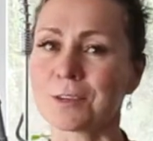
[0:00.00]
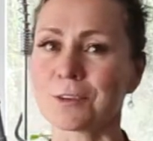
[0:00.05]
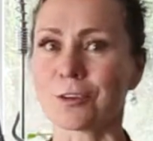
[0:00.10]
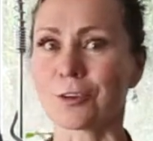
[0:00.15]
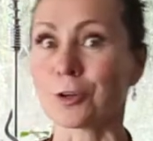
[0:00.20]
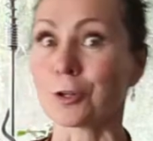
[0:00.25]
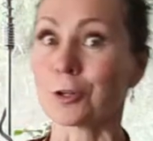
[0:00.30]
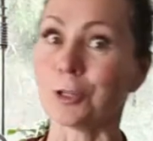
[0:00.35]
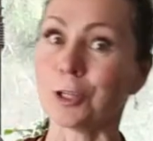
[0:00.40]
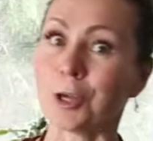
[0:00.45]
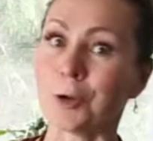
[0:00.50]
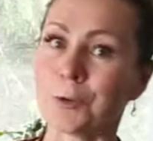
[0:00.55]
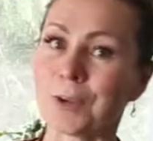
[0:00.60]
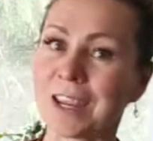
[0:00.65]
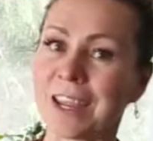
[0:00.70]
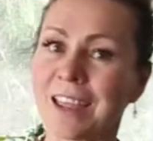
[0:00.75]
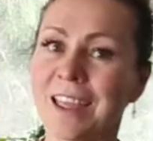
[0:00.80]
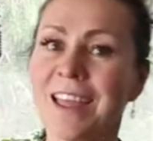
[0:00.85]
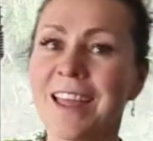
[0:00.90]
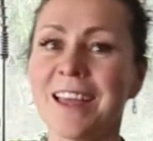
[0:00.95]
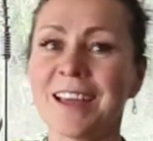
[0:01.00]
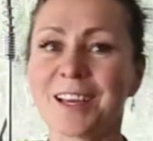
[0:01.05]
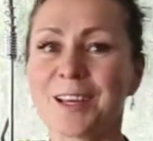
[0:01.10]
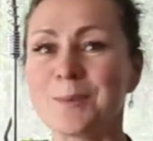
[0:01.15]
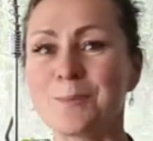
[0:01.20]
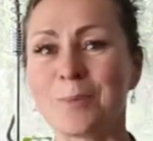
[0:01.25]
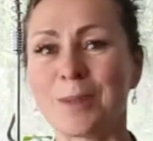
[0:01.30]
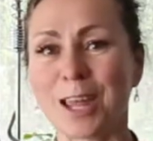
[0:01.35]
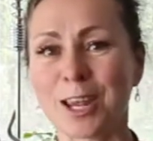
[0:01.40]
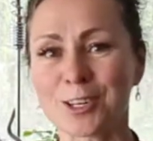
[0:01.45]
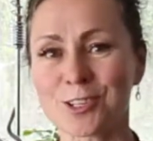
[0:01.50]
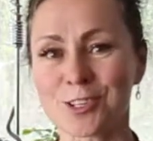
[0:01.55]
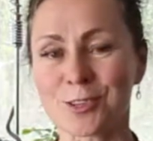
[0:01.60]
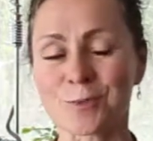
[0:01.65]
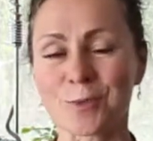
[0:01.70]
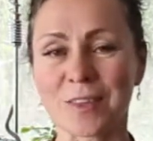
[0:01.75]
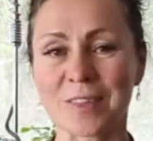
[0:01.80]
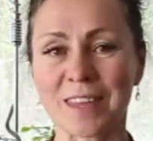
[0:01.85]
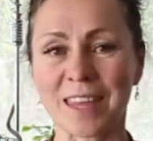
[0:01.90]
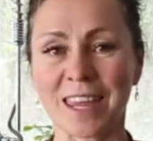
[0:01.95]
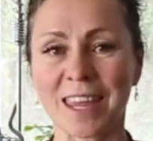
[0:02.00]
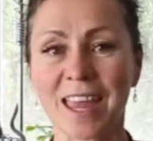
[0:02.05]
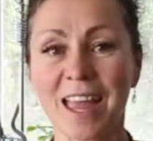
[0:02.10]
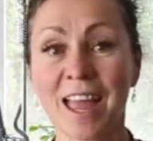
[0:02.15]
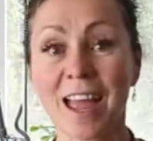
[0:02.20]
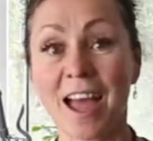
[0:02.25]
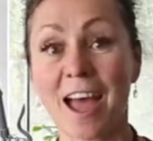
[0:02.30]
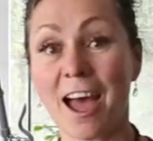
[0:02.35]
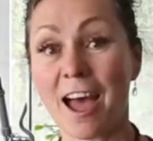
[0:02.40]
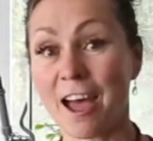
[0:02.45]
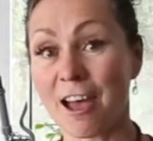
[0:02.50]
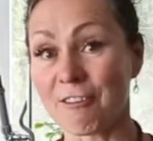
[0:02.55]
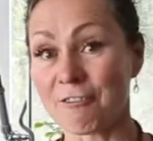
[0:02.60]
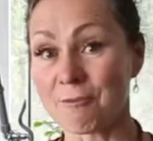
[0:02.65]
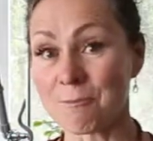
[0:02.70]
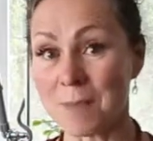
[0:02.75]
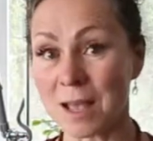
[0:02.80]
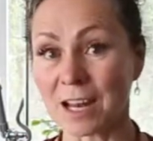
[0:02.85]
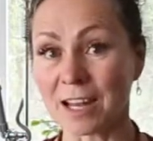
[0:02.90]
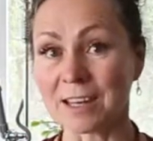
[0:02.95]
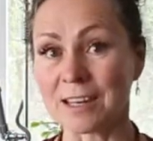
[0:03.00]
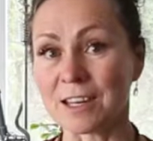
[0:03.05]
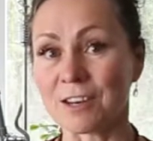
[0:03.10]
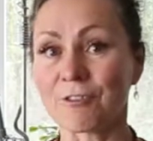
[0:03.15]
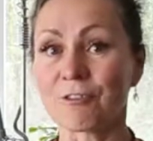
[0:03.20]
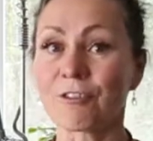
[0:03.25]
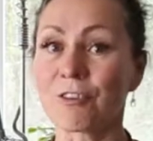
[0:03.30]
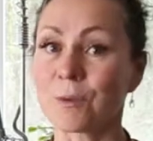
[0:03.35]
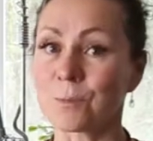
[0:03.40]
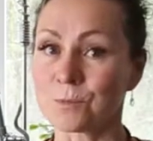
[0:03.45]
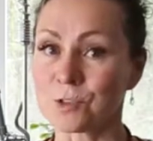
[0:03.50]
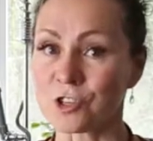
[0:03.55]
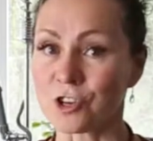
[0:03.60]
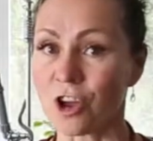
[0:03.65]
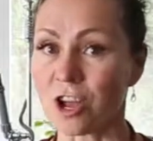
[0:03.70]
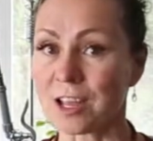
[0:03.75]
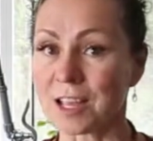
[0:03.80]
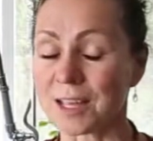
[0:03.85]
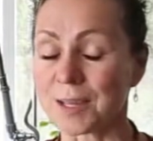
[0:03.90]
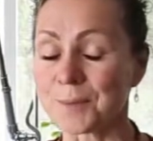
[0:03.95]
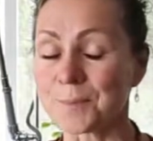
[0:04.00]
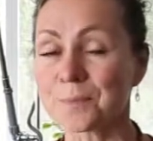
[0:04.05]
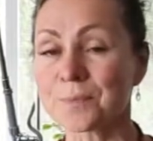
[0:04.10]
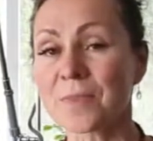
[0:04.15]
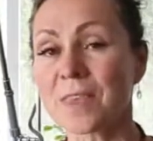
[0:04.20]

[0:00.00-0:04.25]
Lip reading: their glowing complexion when they have melanin from chaga.